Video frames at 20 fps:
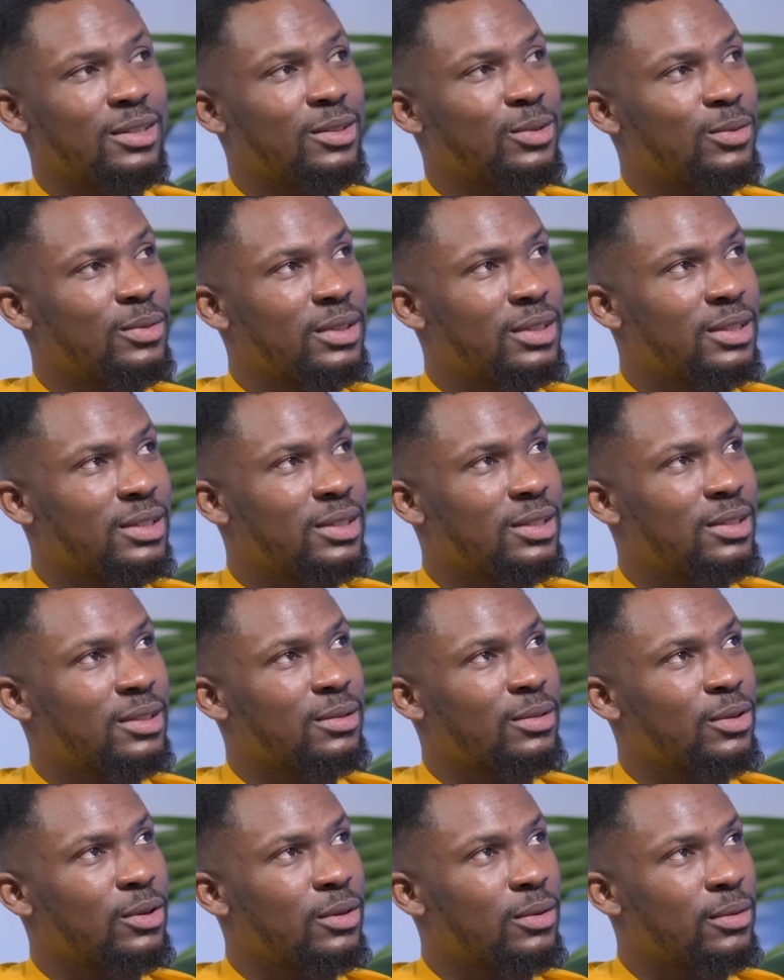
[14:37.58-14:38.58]
Which
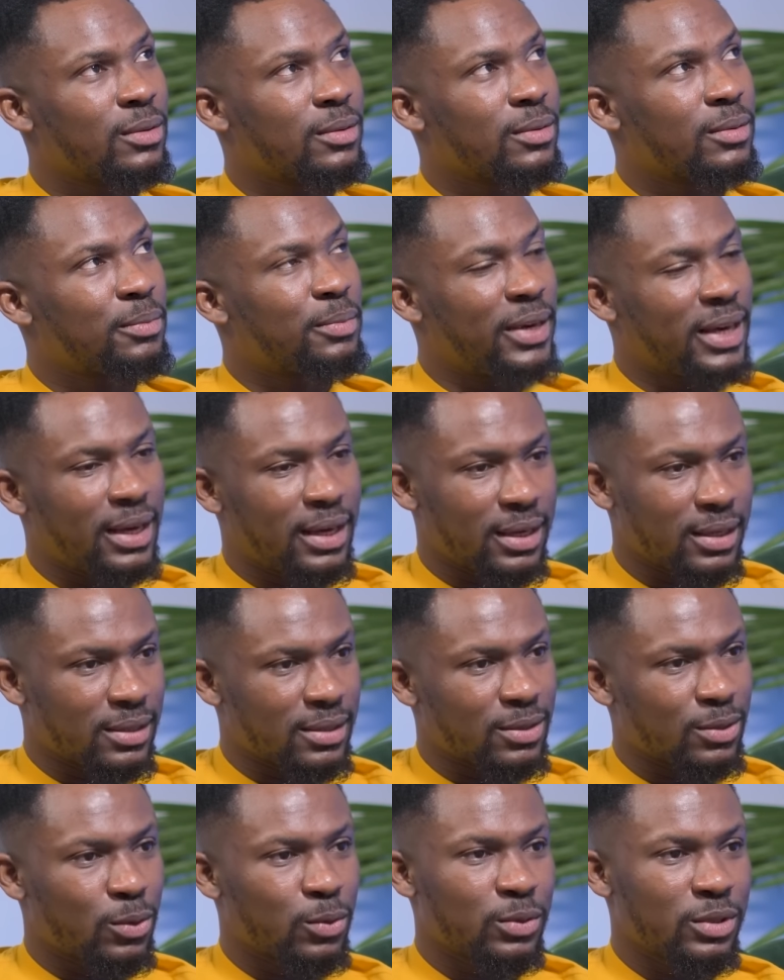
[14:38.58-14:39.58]

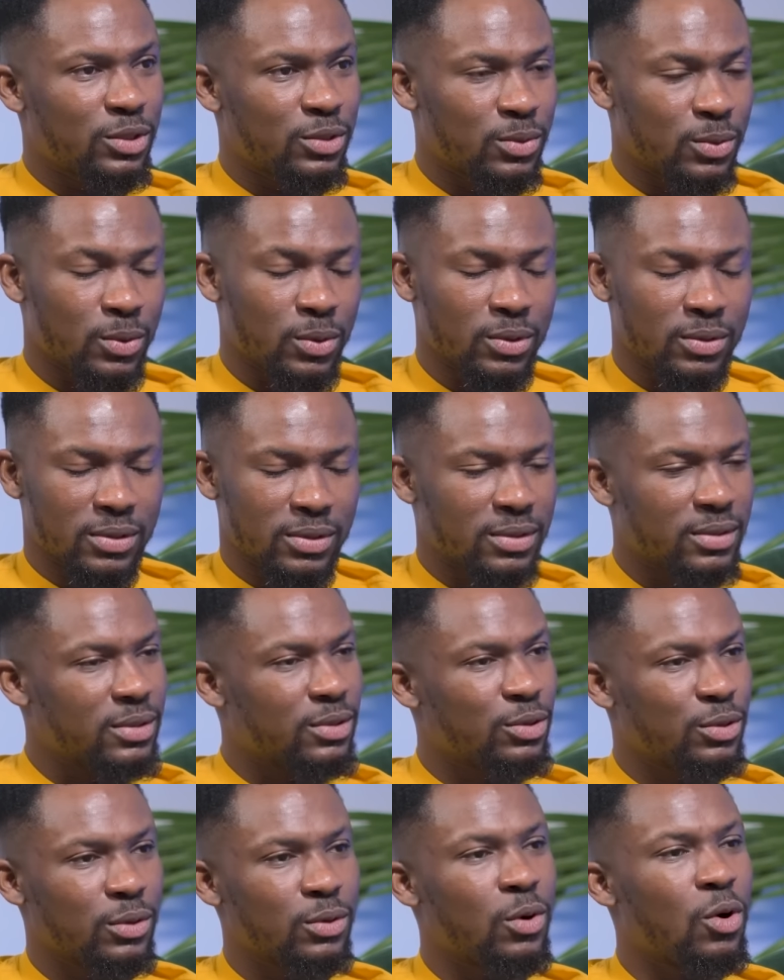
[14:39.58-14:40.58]
pairs or which duos
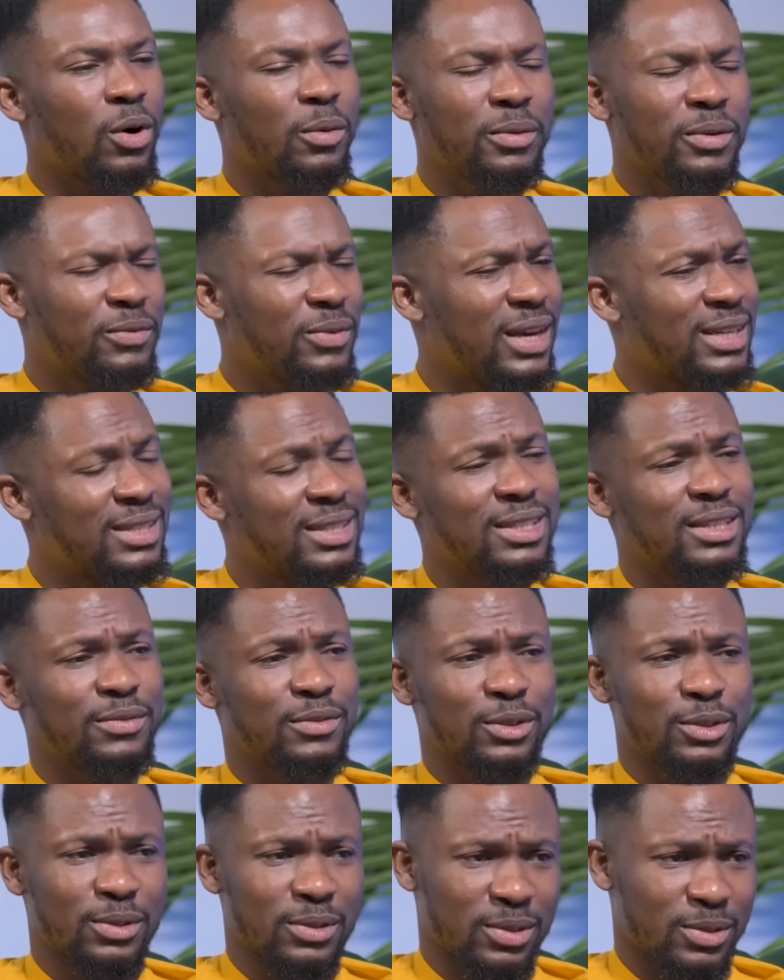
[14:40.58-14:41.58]
do you, or in fact
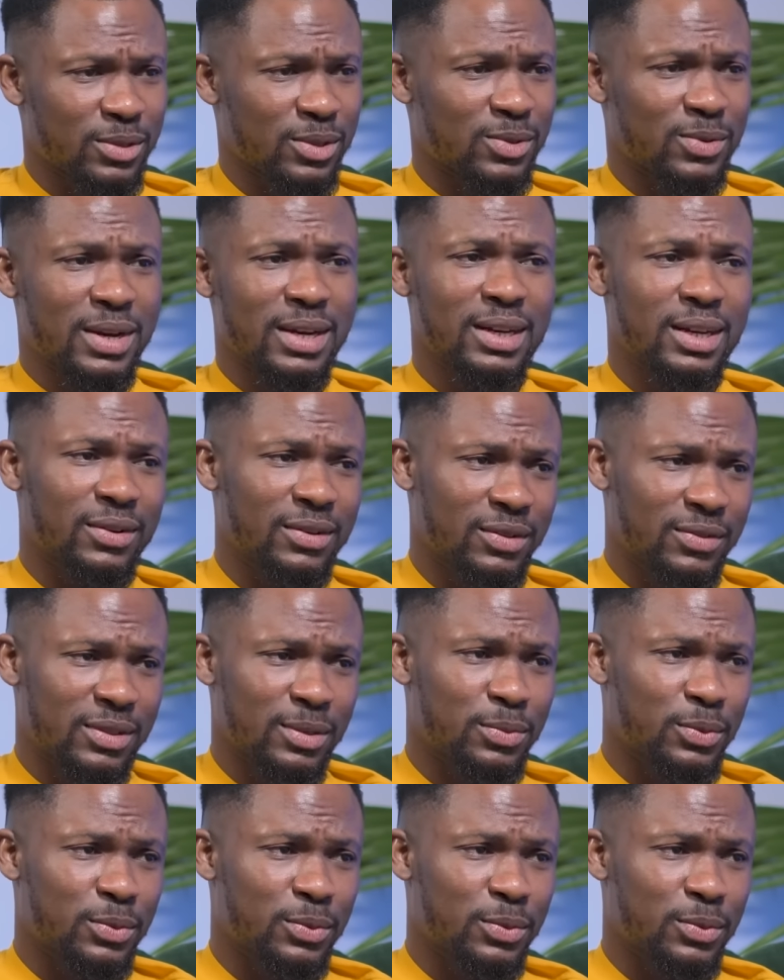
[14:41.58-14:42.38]
individuals, because right now they've